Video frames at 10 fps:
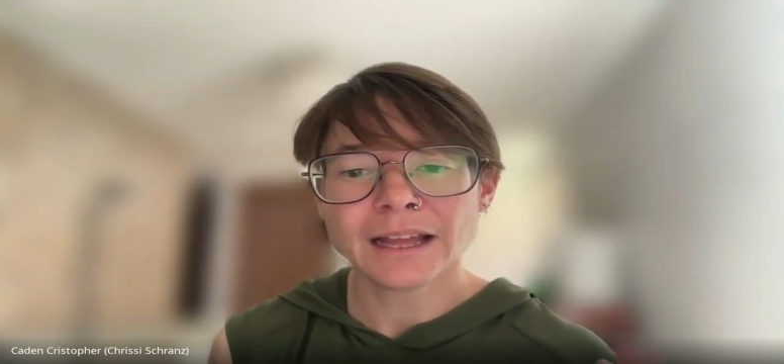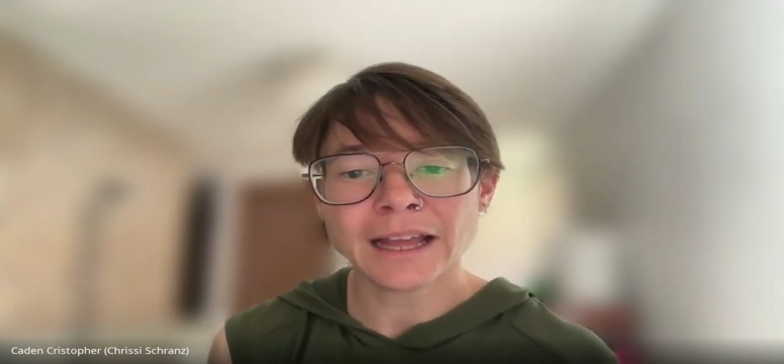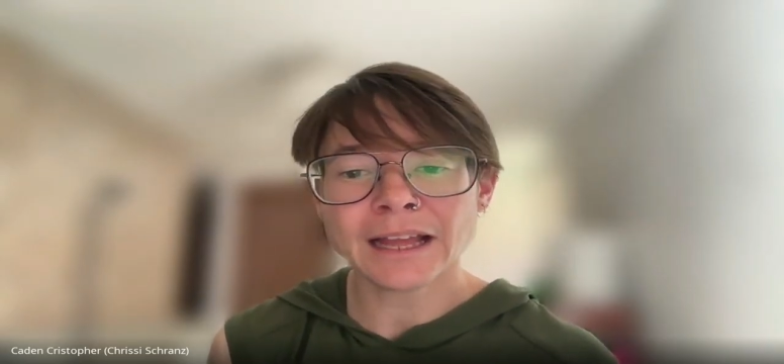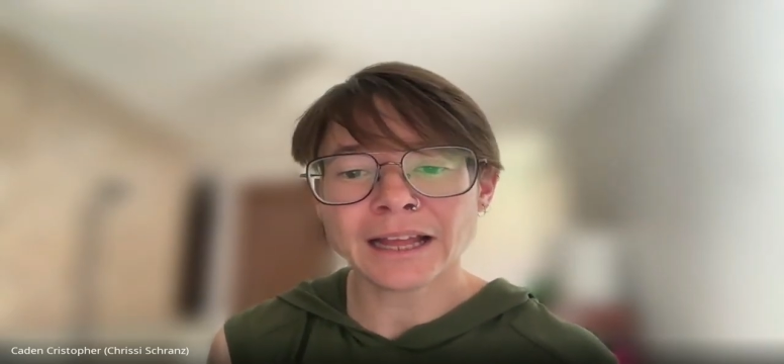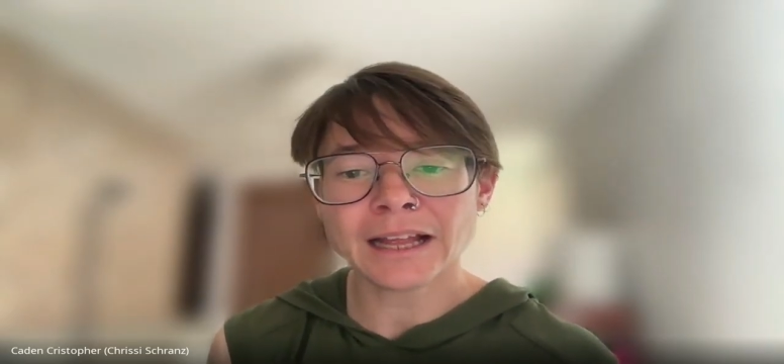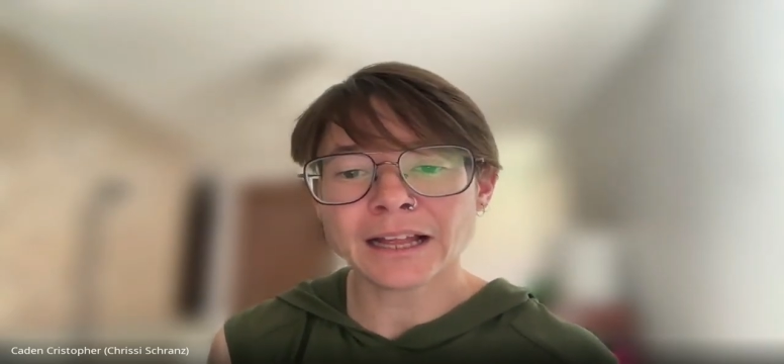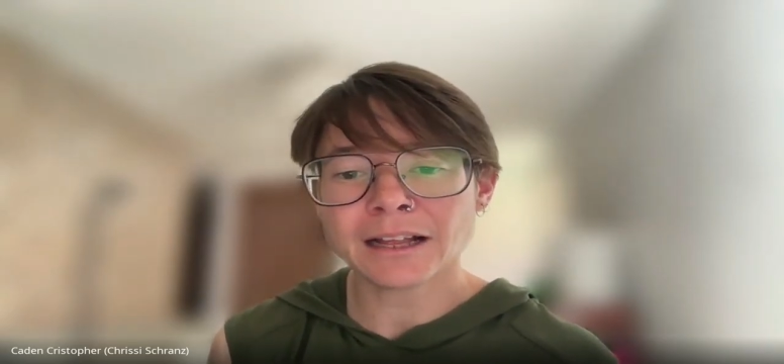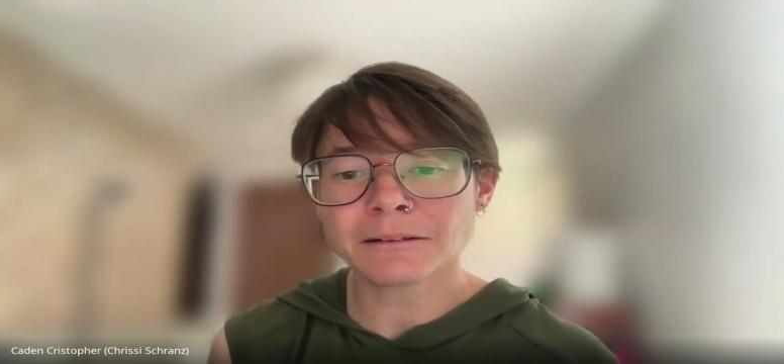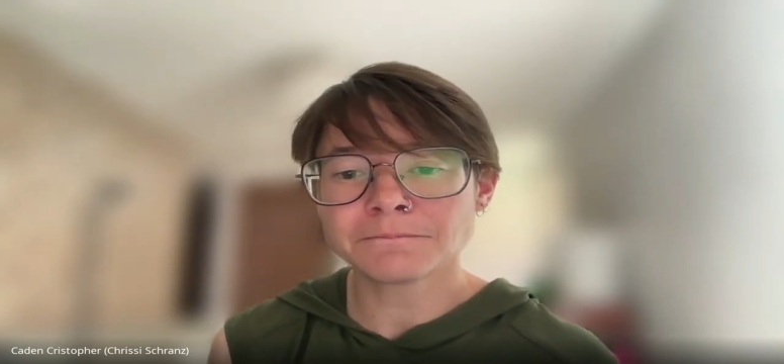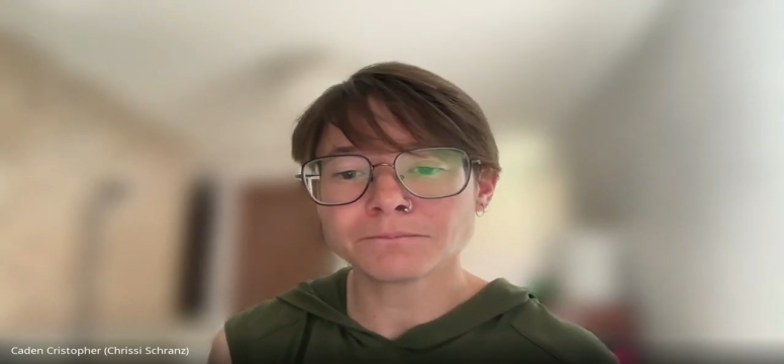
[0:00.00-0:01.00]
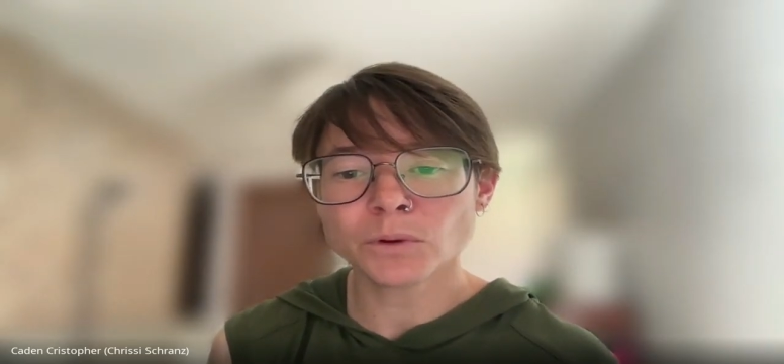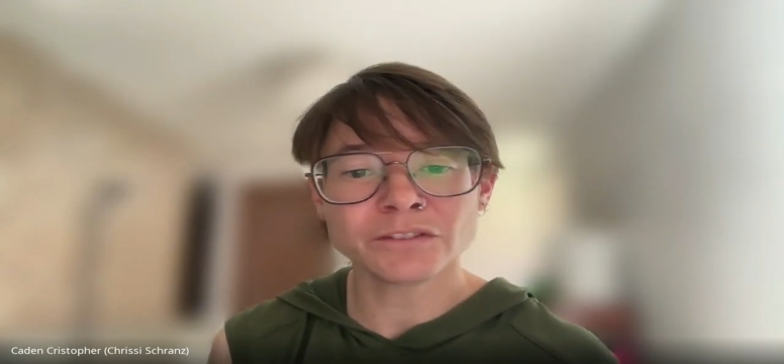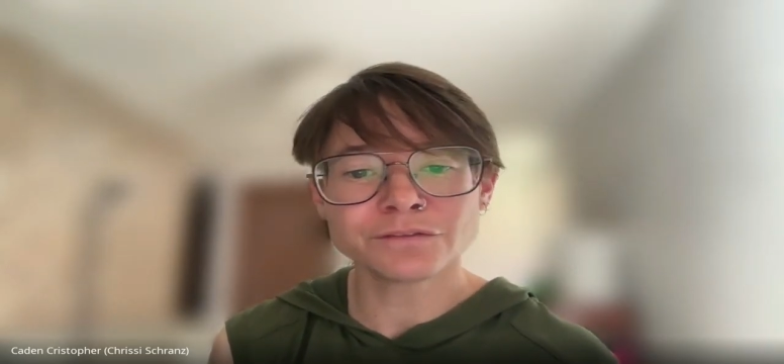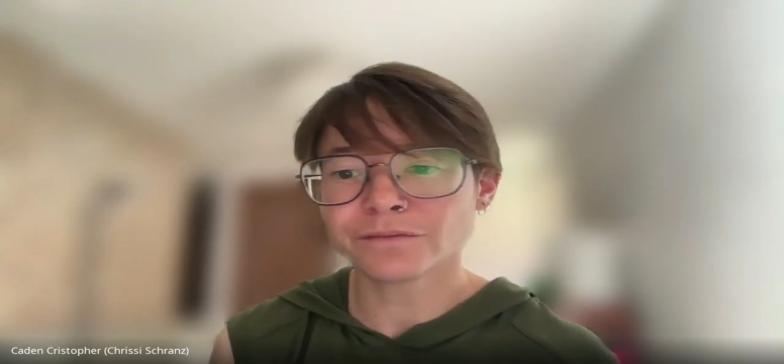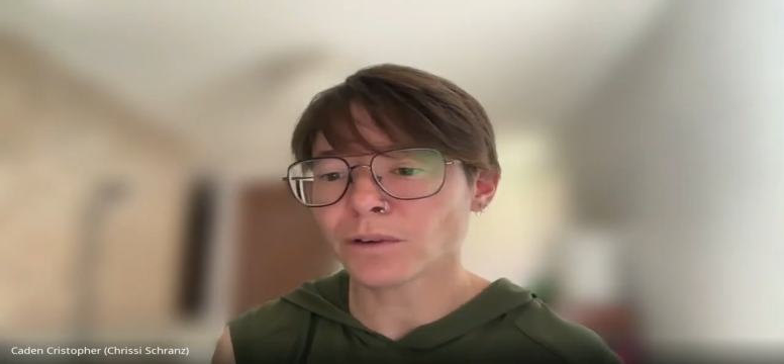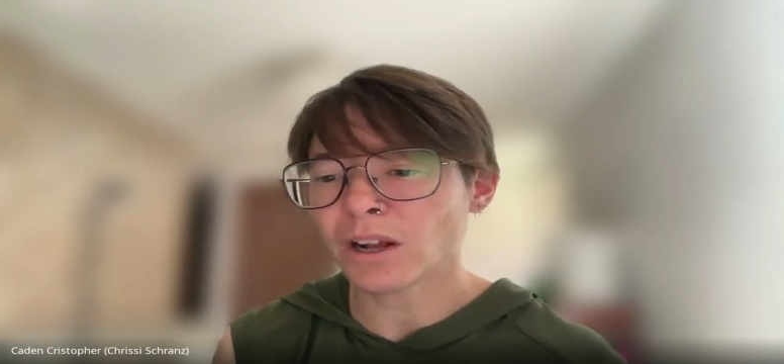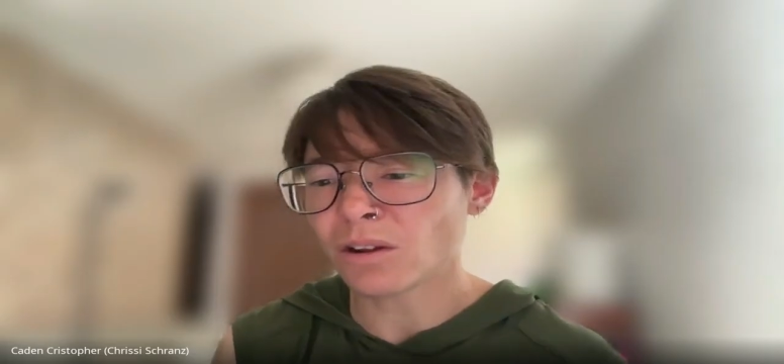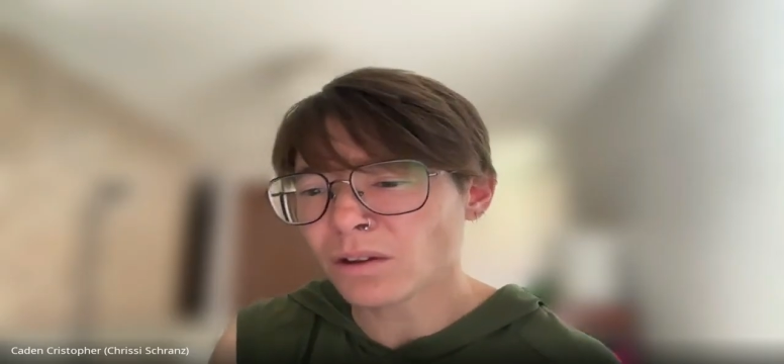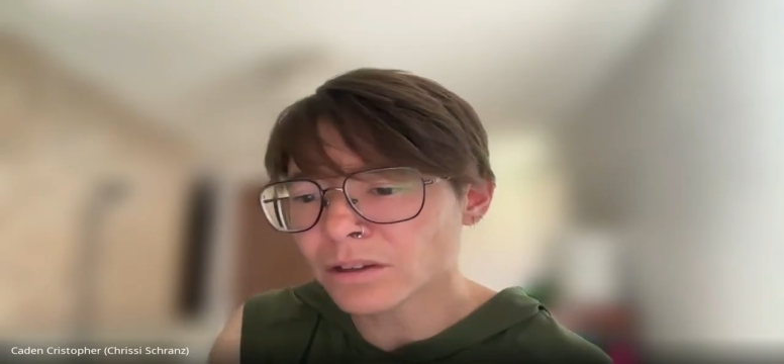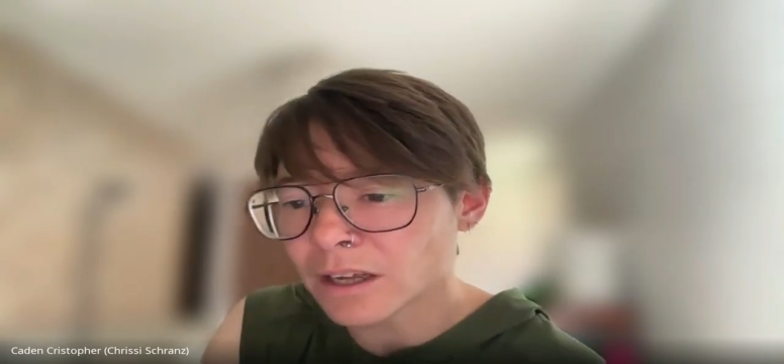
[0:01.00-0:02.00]

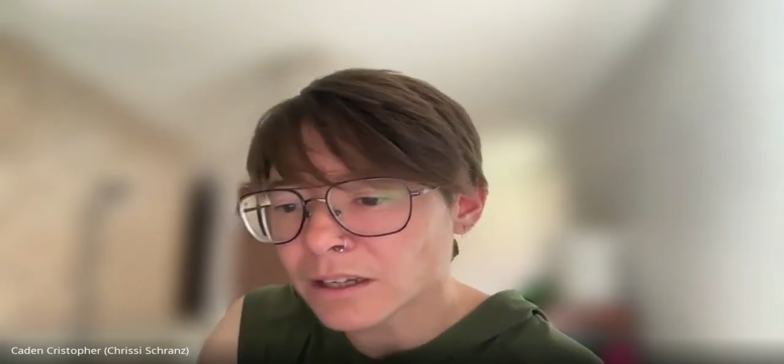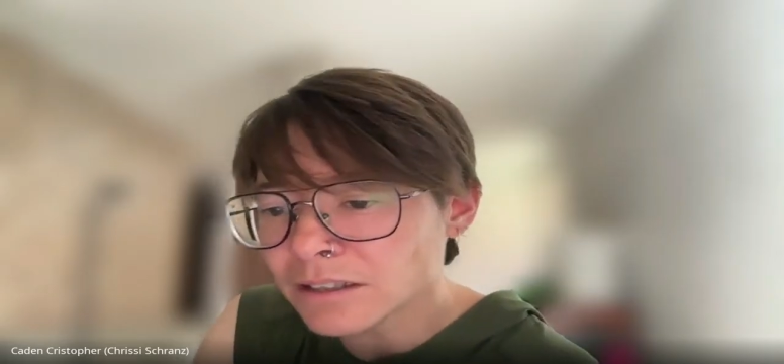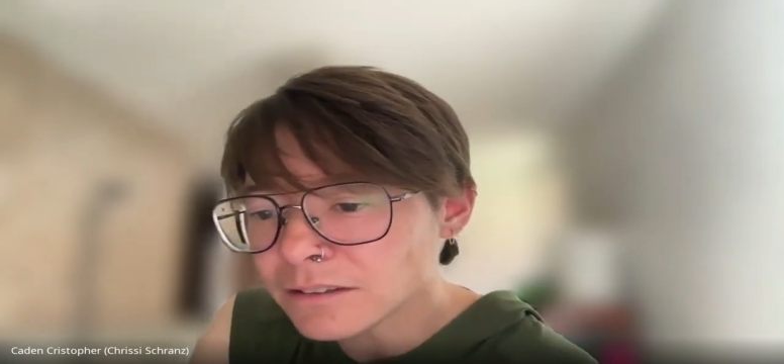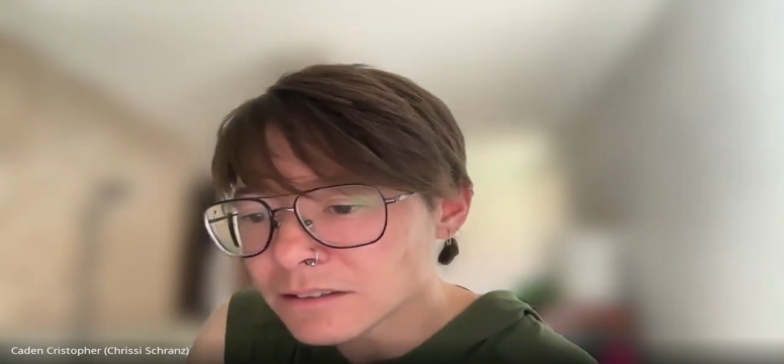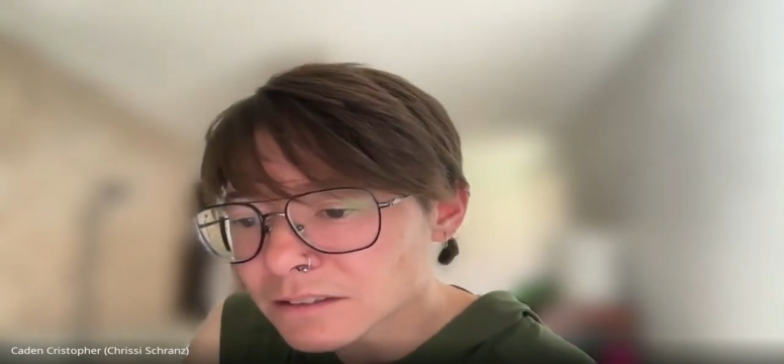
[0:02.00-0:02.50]
Hold on.